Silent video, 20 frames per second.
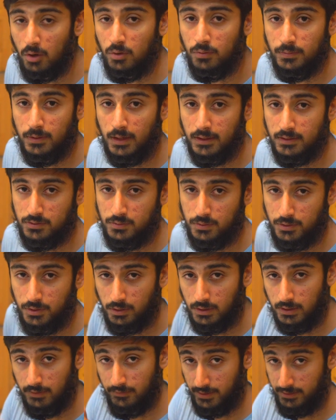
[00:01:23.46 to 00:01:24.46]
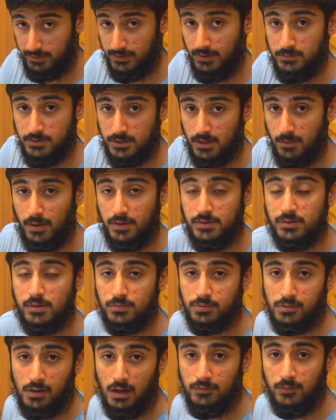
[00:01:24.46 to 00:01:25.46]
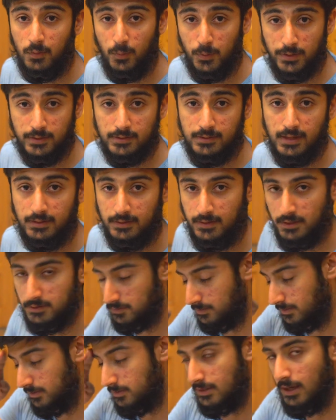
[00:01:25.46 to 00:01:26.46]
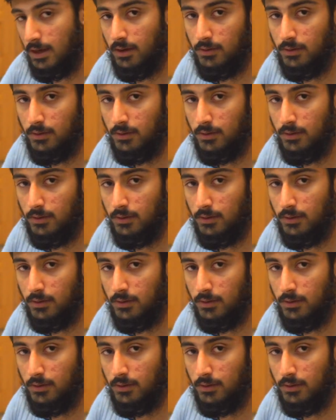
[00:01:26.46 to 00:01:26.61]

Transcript: I hope you like this video. Give it a thumbs up and subscribe for videos like this. Peace